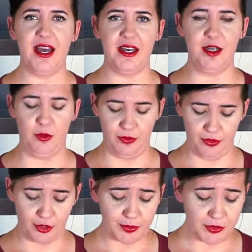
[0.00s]

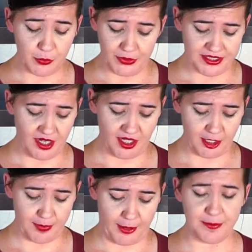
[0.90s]
Normally when we
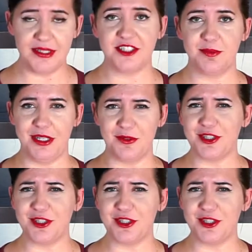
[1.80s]
talk about minced meat,